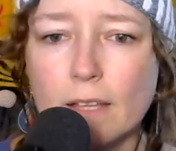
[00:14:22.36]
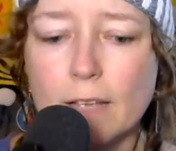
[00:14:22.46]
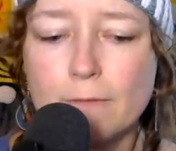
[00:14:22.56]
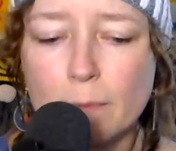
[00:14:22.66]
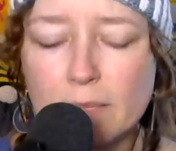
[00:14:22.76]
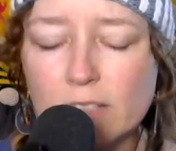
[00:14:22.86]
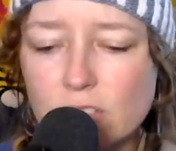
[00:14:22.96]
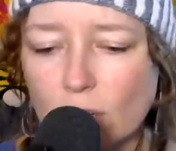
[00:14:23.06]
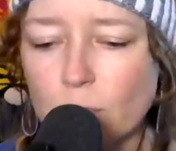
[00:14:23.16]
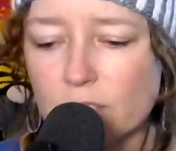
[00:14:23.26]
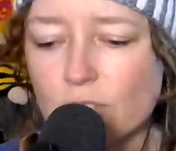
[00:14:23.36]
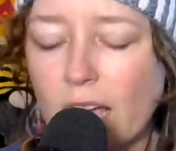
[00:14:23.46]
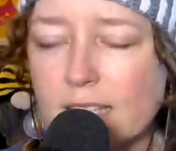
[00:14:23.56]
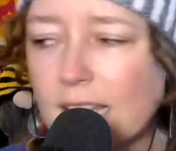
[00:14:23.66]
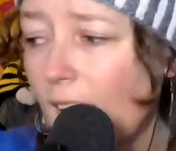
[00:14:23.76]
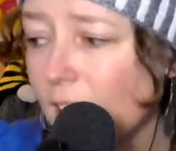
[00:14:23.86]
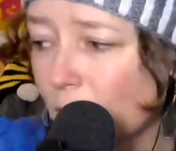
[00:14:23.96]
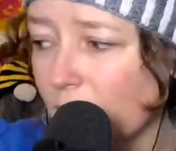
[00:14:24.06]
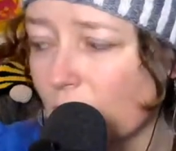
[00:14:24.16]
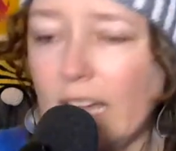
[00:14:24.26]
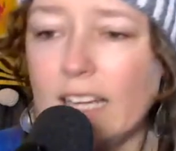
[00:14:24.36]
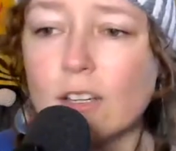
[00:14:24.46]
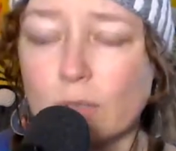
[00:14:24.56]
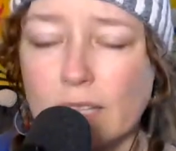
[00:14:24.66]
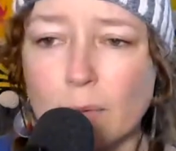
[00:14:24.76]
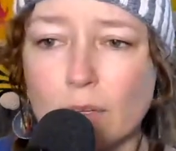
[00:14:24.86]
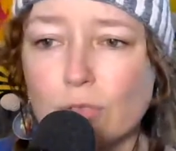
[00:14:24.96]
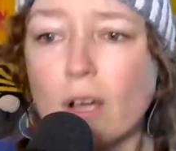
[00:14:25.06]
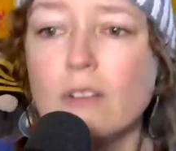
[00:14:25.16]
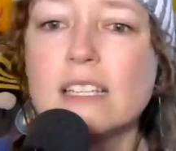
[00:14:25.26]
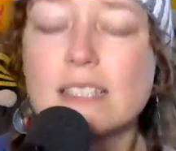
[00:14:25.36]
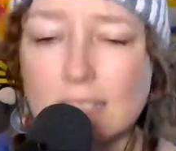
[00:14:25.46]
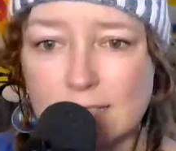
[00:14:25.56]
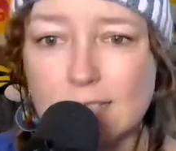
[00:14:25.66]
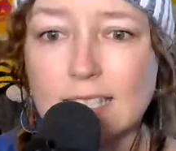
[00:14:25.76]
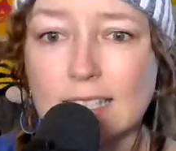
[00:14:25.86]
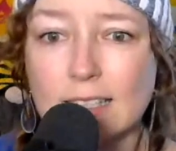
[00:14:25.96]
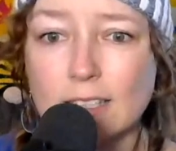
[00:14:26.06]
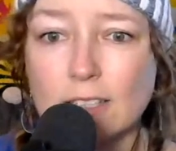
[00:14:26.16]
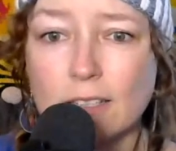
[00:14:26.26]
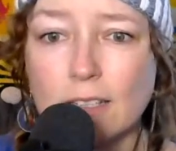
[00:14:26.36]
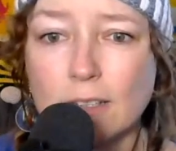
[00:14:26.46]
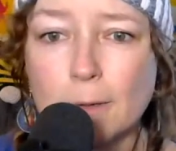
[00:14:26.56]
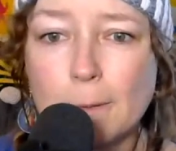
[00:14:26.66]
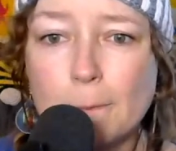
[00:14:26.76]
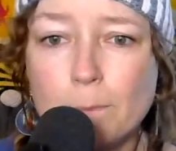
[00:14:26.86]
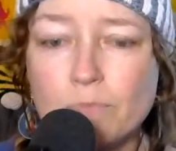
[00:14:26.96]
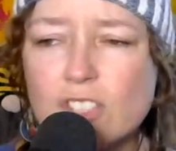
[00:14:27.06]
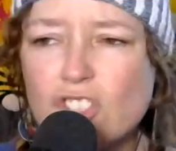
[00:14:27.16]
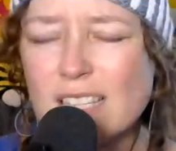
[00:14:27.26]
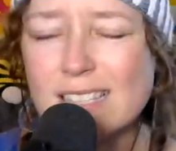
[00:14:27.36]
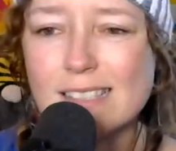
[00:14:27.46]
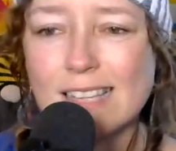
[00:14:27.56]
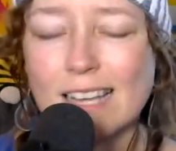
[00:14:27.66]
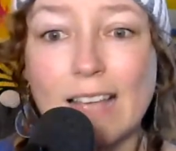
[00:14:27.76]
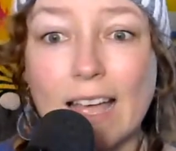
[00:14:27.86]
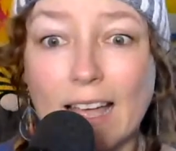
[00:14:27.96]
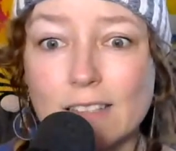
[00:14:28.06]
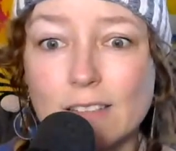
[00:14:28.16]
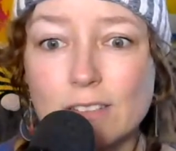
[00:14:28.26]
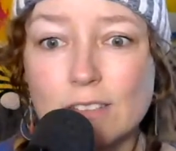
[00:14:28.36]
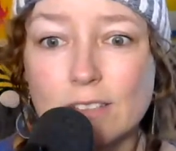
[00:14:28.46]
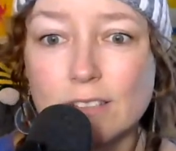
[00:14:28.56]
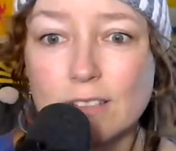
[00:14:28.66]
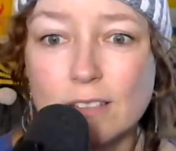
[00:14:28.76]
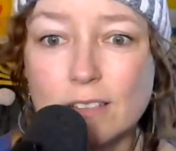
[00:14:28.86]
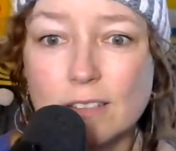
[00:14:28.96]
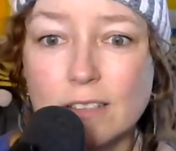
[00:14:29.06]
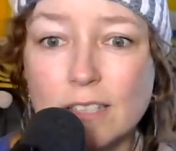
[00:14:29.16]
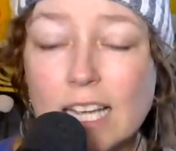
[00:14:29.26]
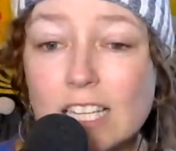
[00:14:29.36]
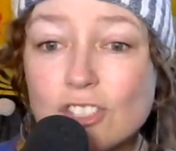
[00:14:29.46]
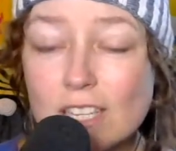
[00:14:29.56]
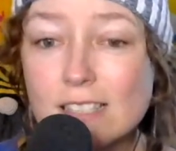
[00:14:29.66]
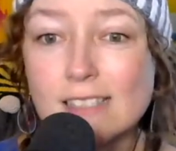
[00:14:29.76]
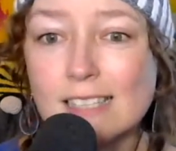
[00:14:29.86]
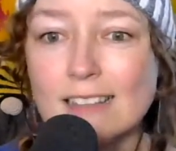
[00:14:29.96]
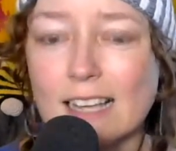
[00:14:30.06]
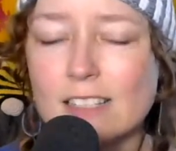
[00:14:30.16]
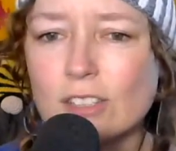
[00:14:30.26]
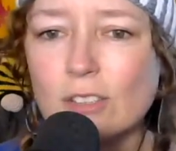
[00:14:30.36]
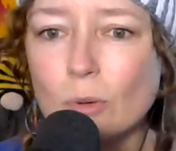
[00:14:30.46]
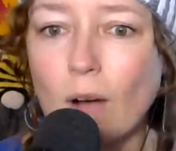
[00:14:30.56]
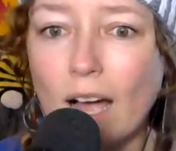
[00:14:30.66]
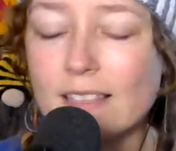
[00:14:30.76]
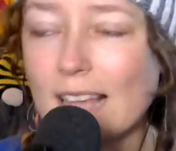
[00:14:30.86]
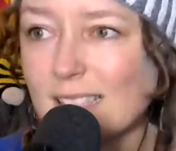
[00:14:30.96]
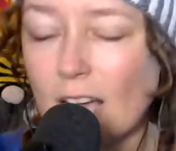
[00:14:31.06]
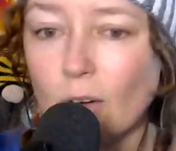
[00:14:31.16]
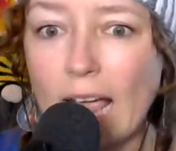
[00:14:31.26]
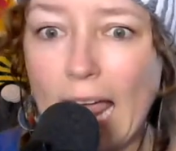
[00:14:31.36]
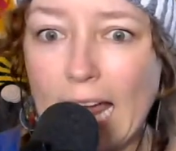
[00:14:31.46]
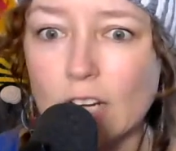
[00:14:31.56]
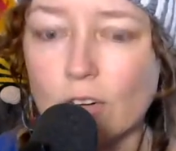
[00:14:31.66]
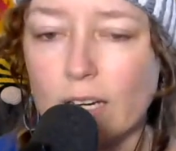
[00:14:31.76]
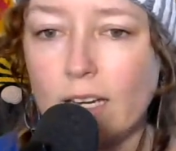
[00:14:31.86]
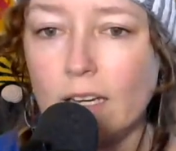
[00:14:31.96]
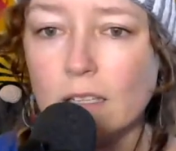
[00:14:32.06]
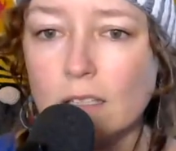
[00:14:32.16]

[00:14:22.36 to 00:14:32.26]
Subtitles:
if a millstone were tied around their ankle and they were thrown into the sea." Jesus said that. Jesus said that. Do you know why? That's how angry